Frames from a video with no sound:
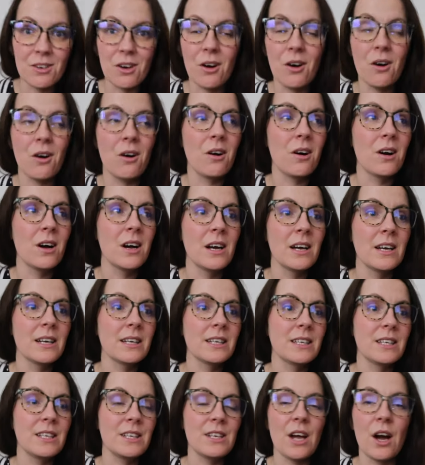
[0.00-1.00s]
or,
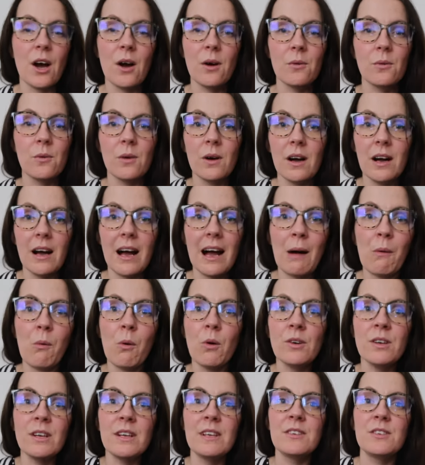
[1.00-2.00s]
you know, I
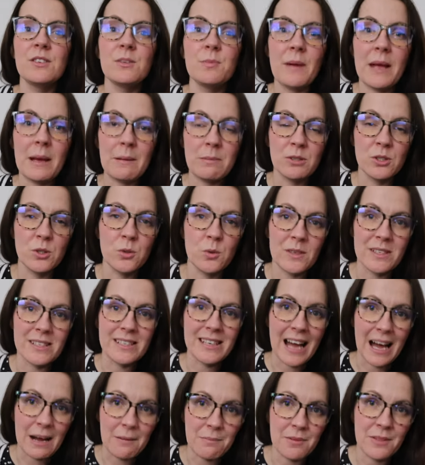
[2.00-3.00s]
wanted to be able to
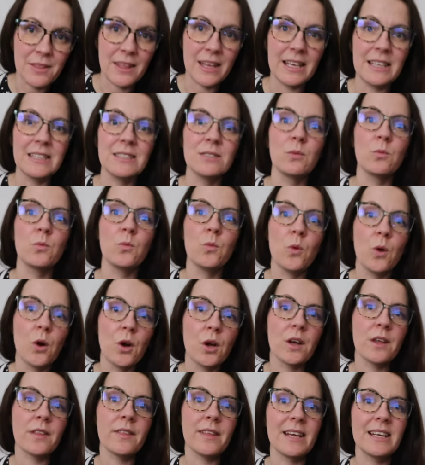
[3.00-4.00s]
adapt things and
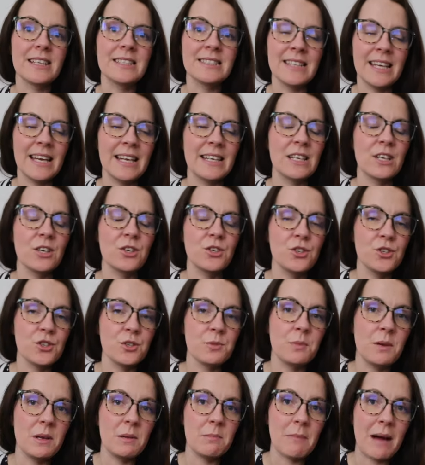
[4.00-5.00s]
work things in and
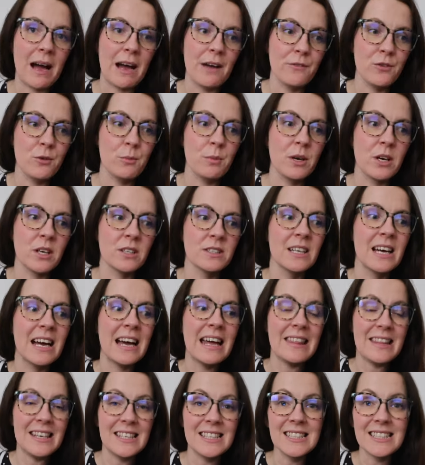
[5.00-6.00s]
just be mindful, because
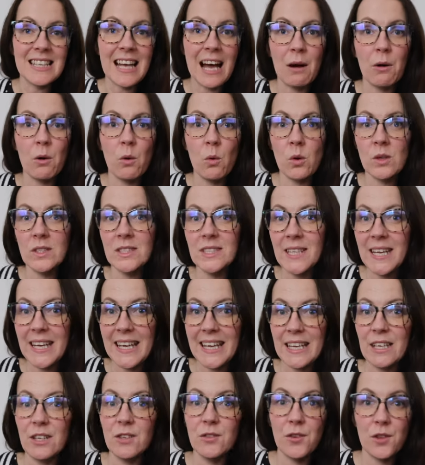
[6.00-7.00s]
this is how I want to
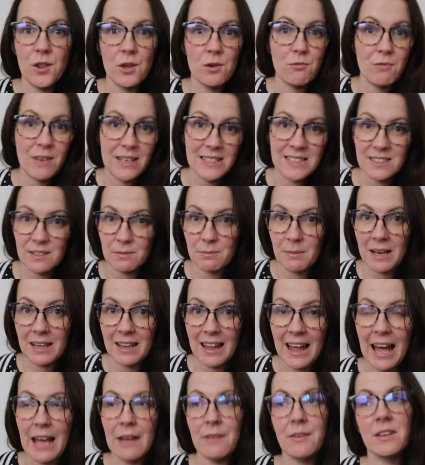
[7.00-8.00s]
eat for the rest of my
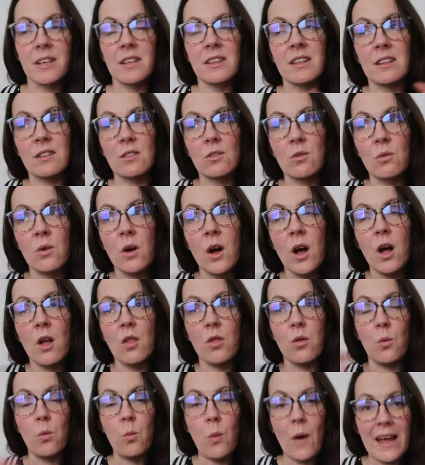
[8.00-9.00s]
life. And I think
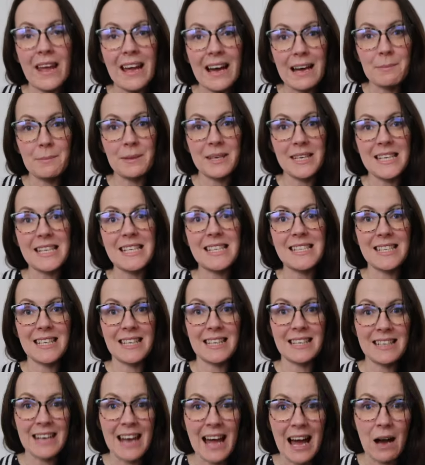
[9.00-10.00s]
the way I'm
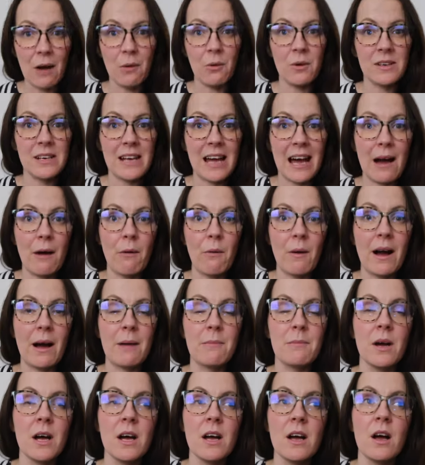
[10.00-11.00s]
eating now and how
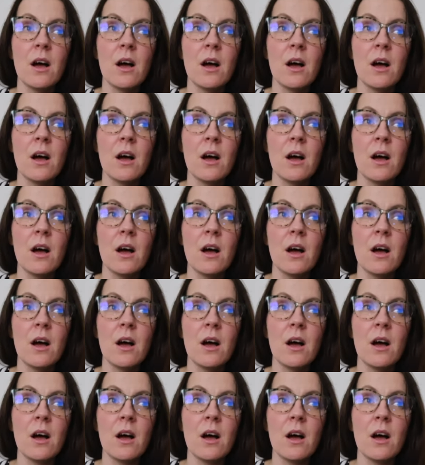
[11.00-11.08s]
I'm